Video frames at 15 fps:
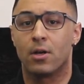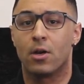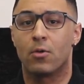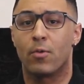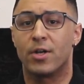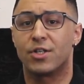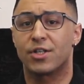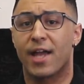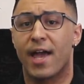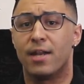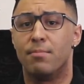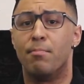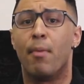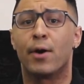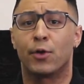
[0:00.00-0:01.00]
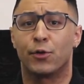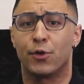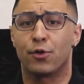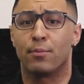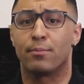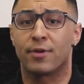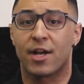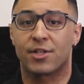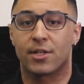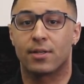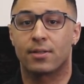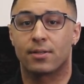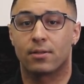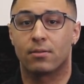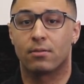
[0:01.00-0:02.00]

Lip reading: which can muddle your impressions.